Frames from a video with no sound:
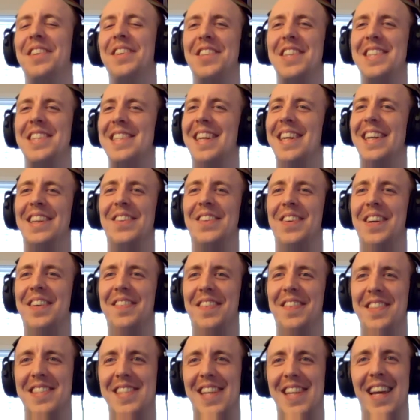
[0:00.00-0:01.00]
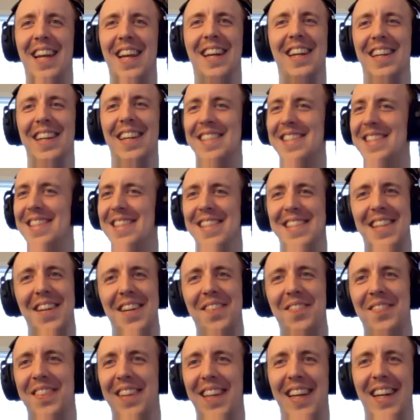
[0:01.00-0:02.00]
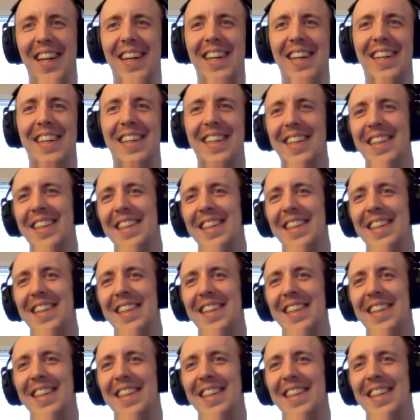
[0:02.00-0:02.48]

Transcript: just like the River Sim. It's the I'm same on. thing.